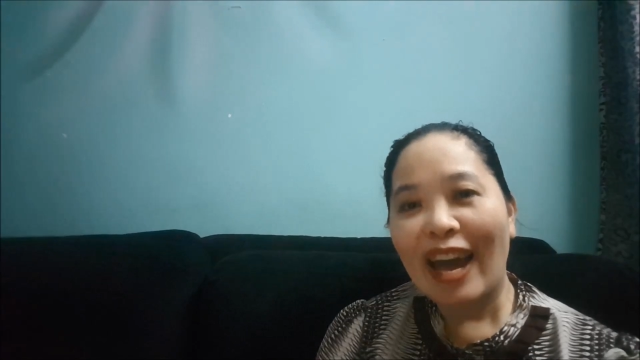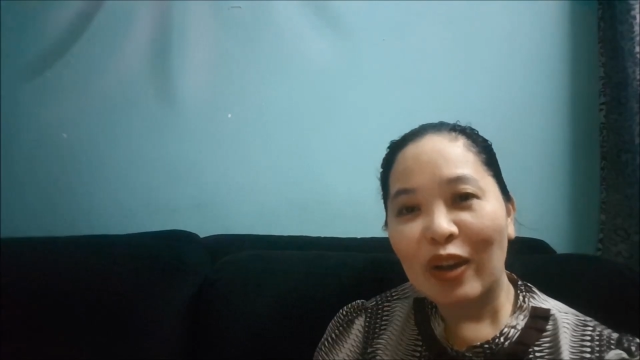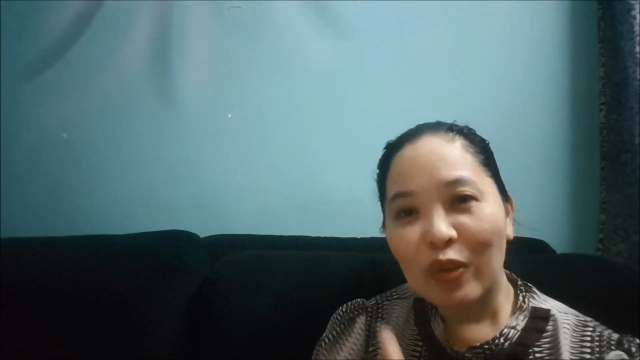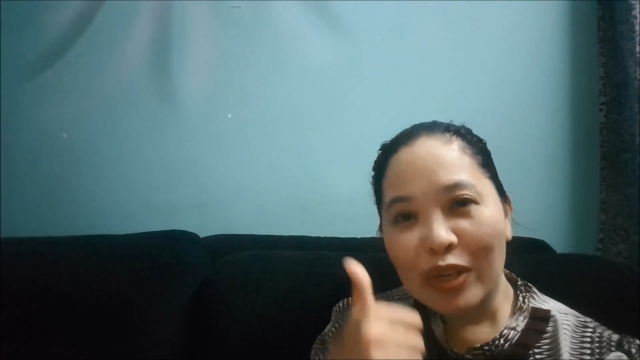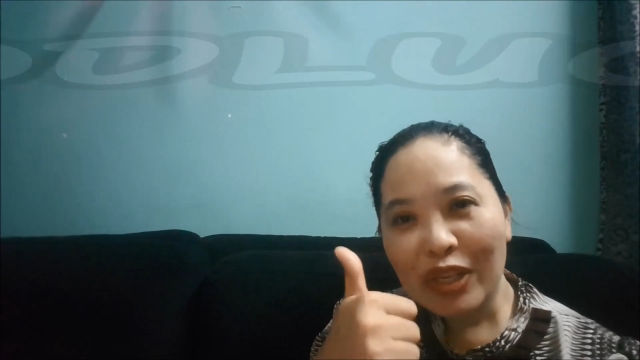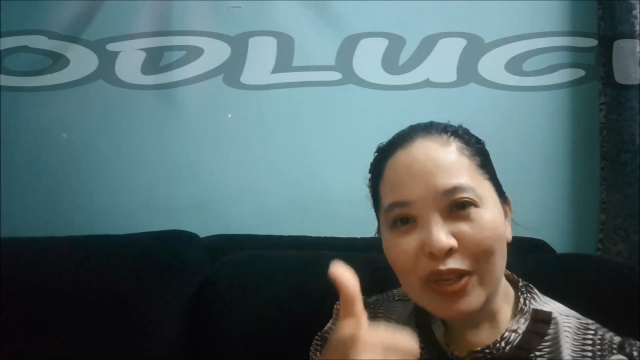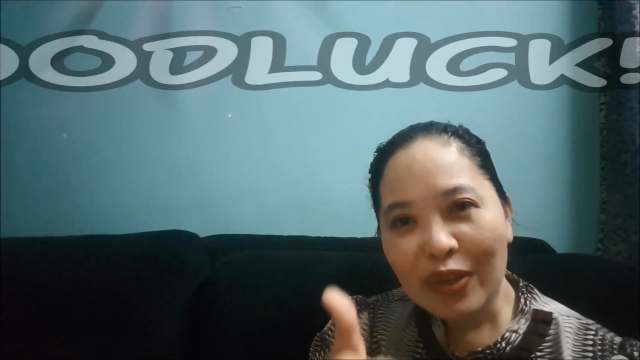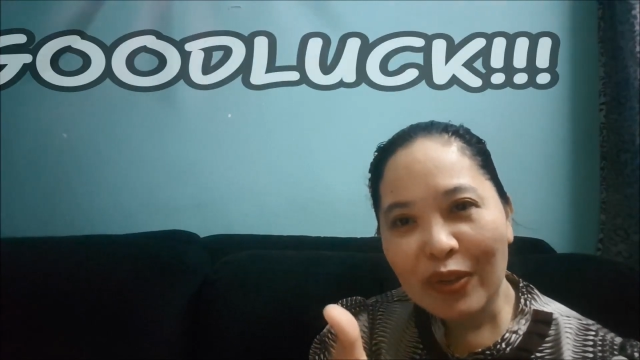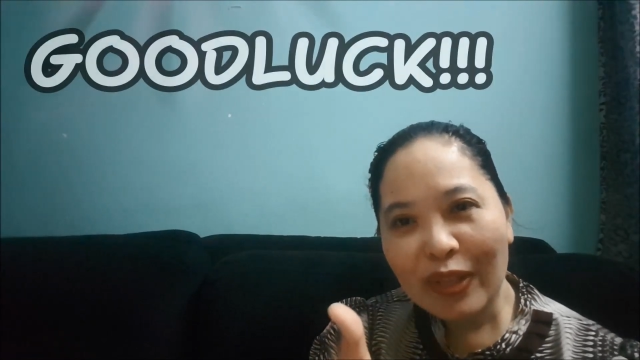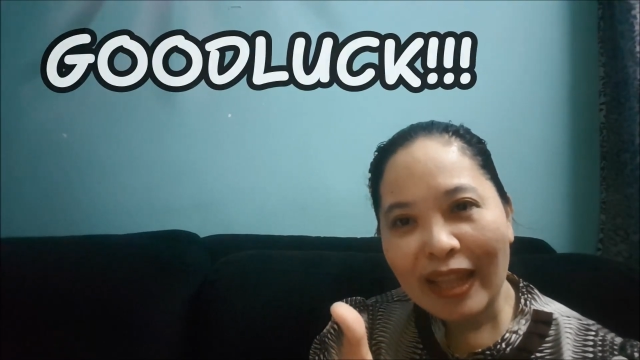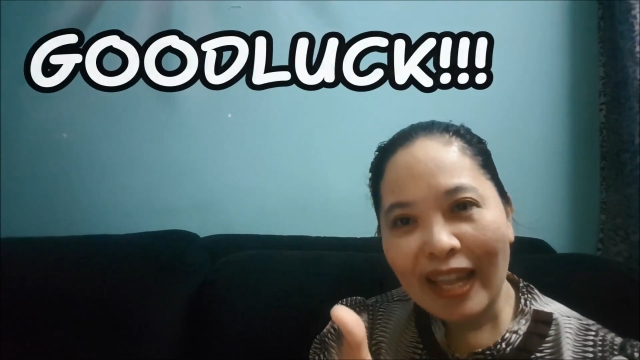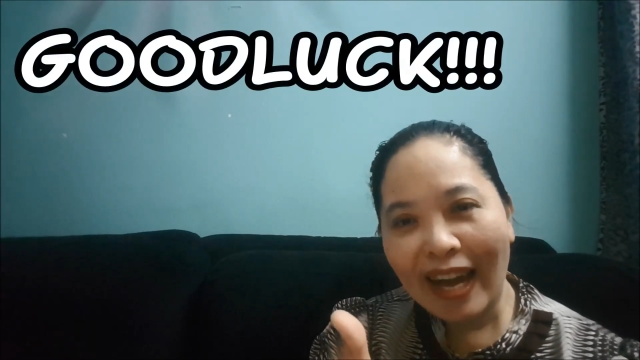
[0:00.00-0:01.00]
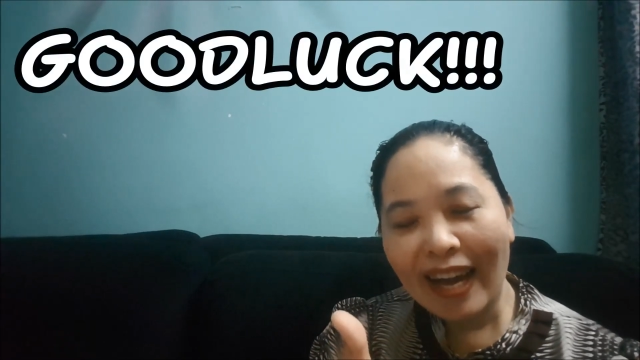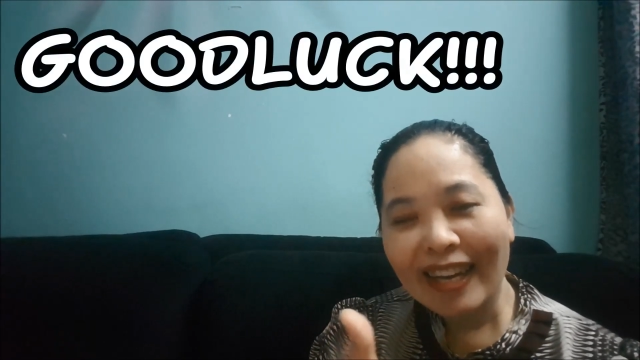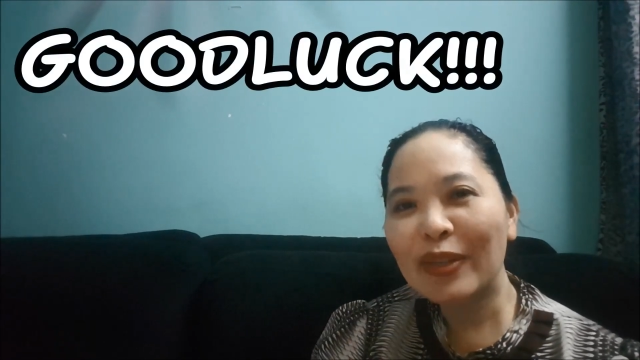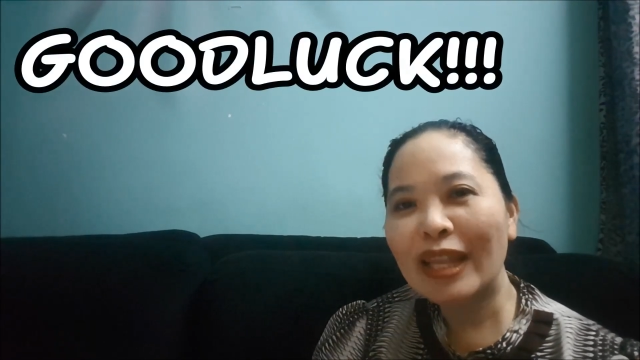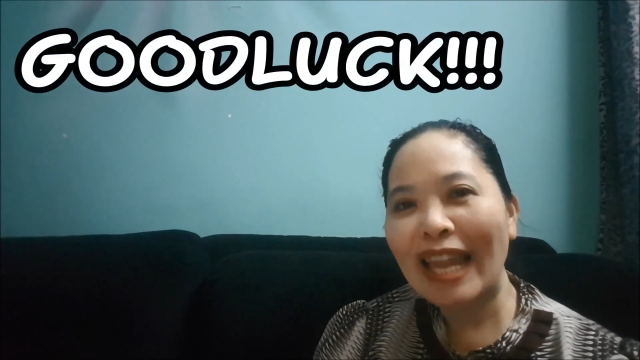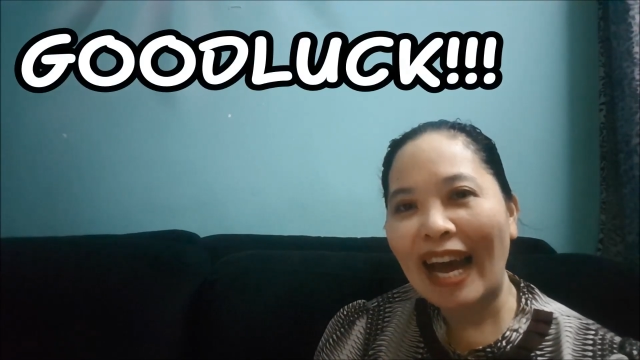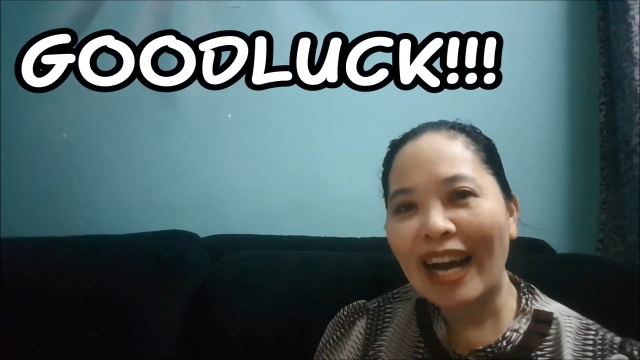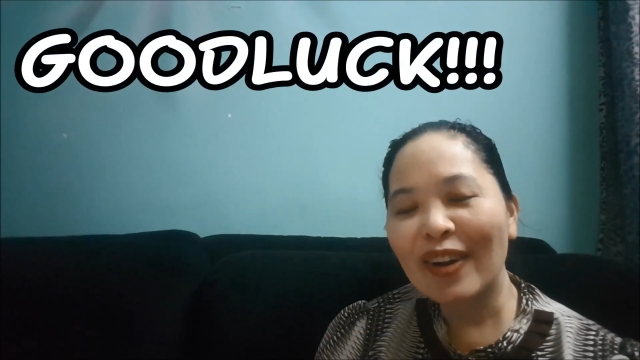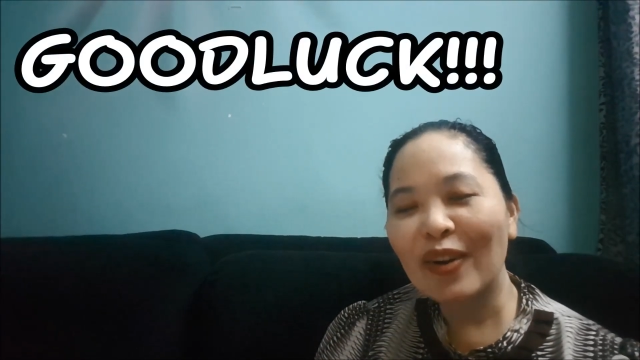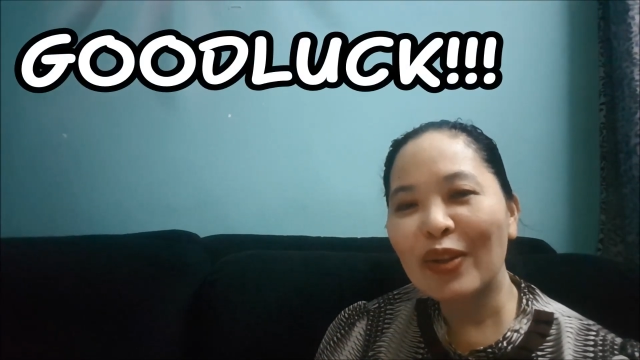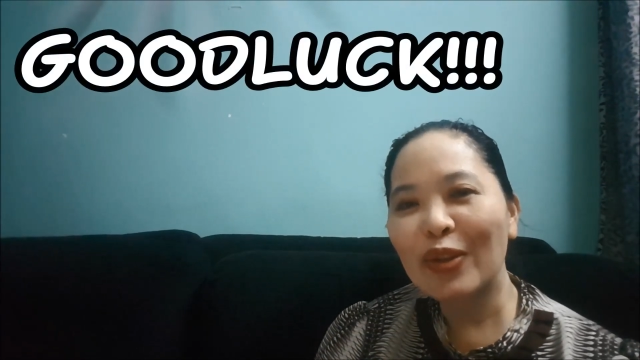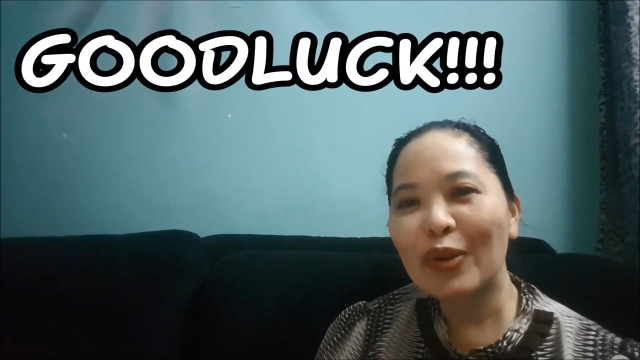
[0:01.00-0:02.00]
I wish you good luck
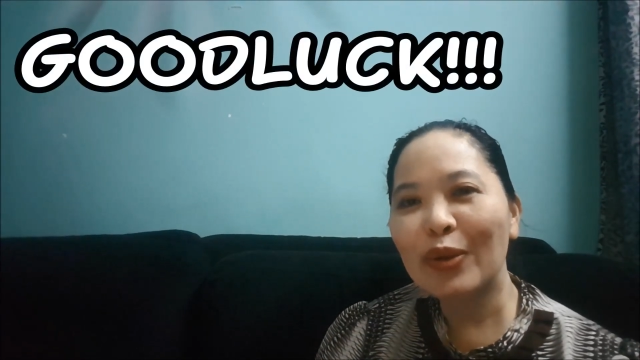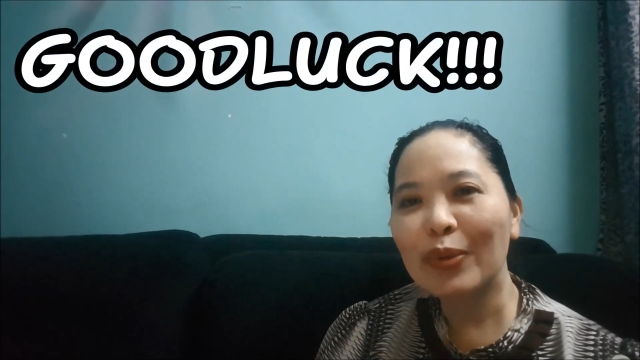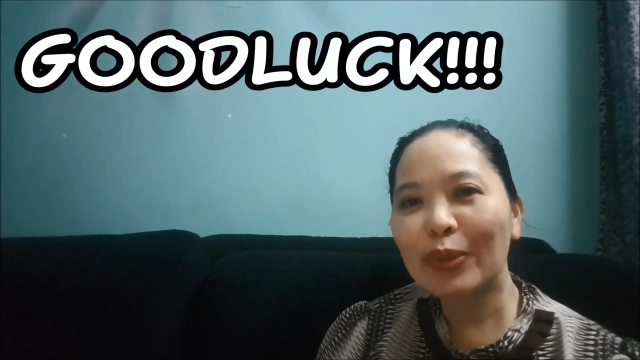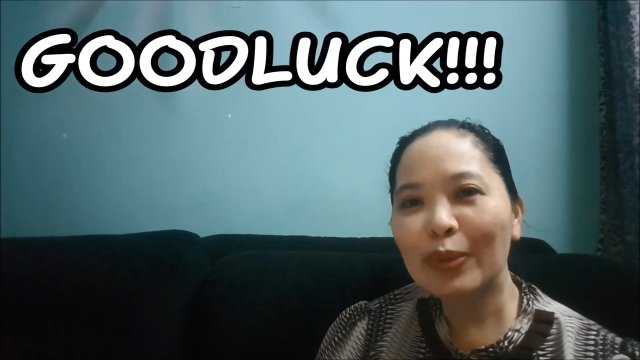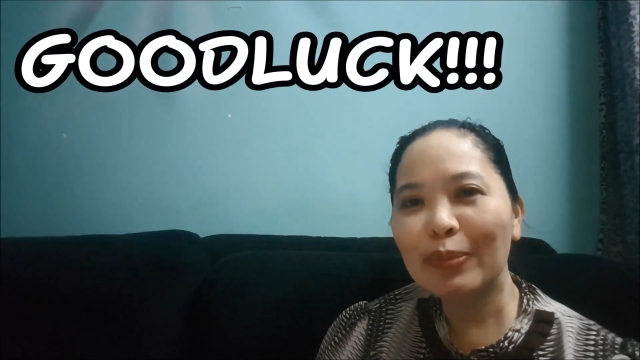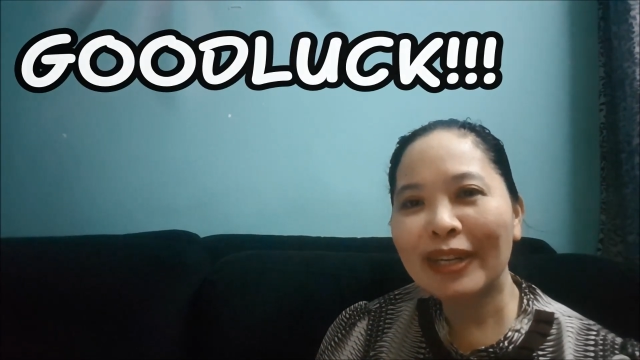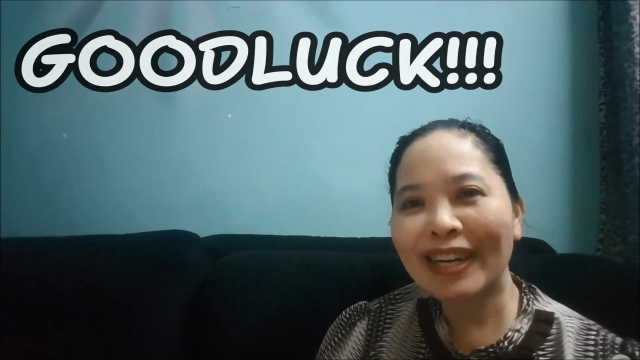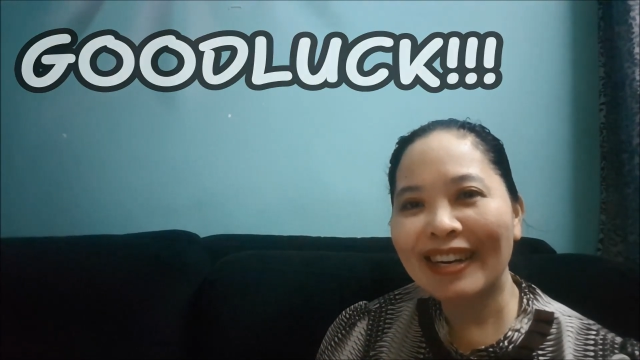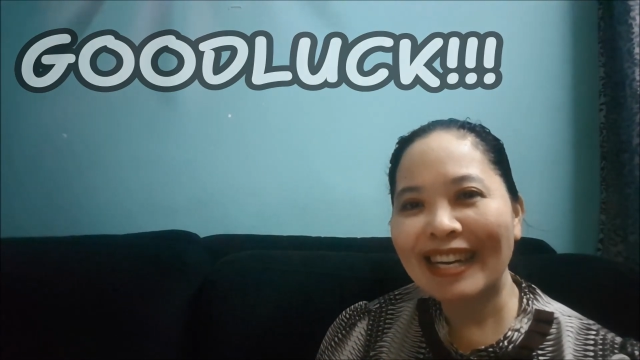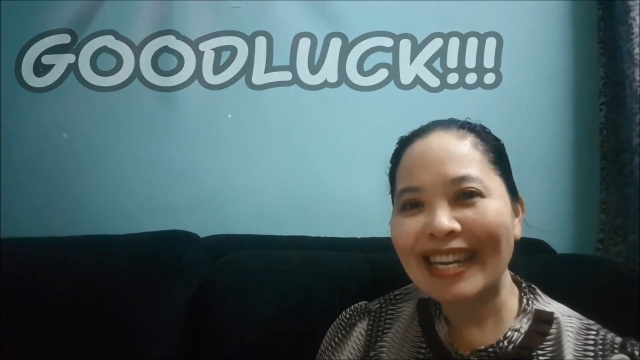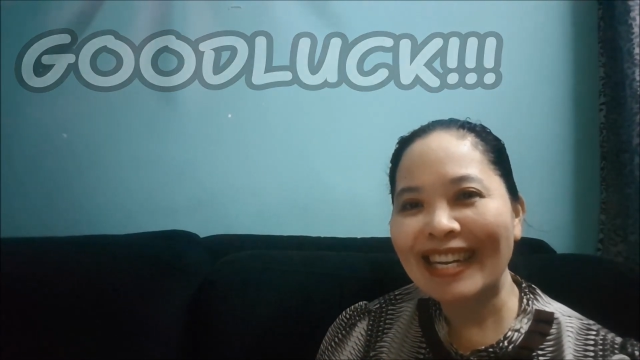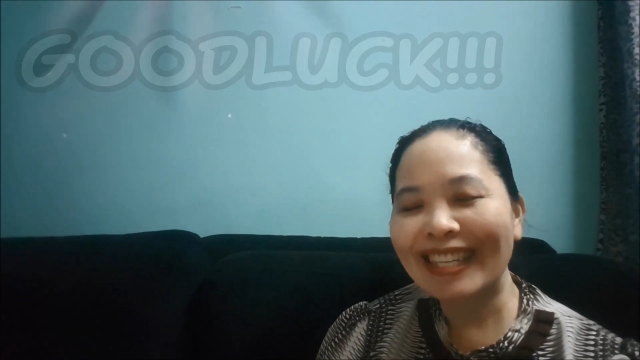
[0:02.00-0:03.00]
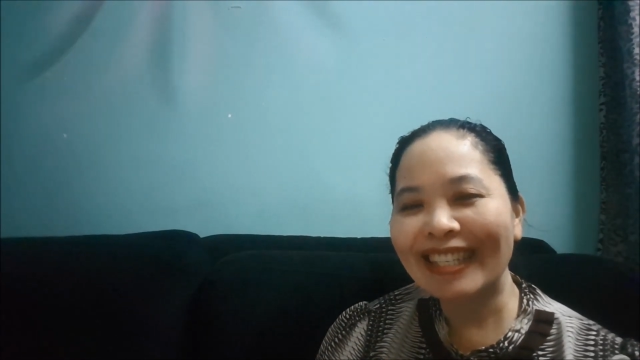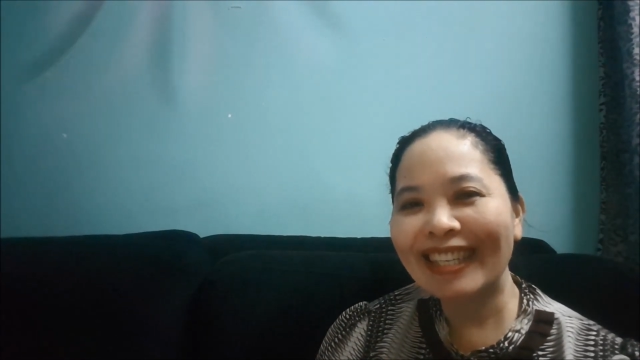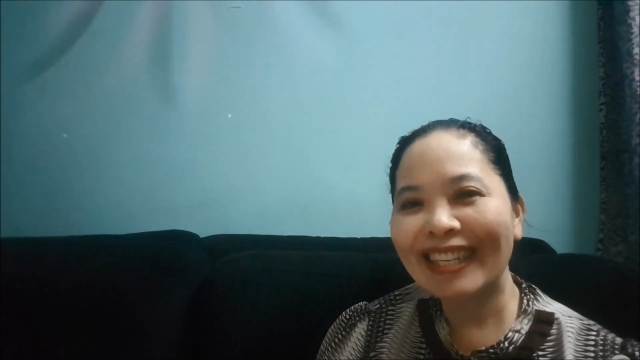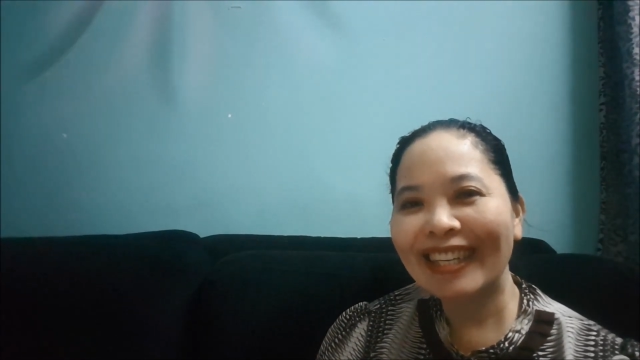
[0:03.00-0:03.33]
on your YouTube career.